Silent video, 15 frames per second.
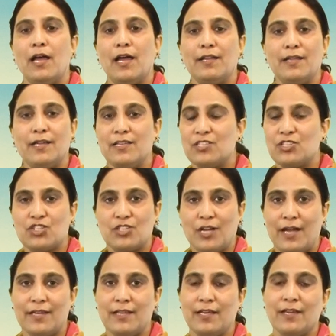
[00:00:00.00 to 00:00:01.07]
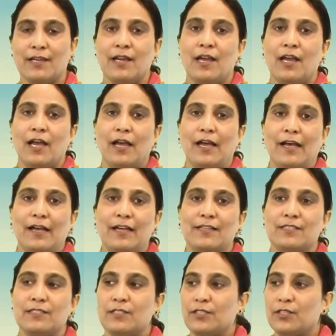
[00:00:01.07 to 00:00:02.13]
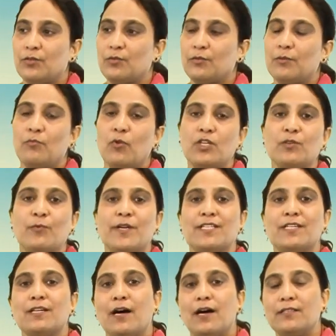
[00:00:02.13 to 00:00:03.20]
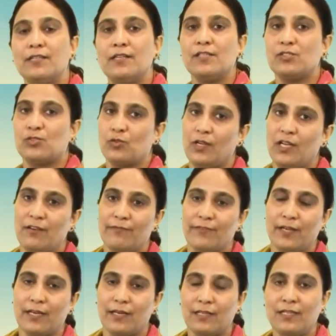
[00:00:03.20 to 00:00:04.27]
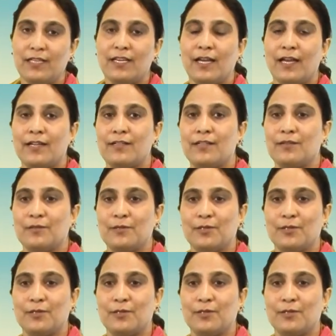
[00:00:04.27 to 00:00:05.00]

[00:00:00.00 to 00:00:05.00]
and he is shining and motivating others to live a healthy and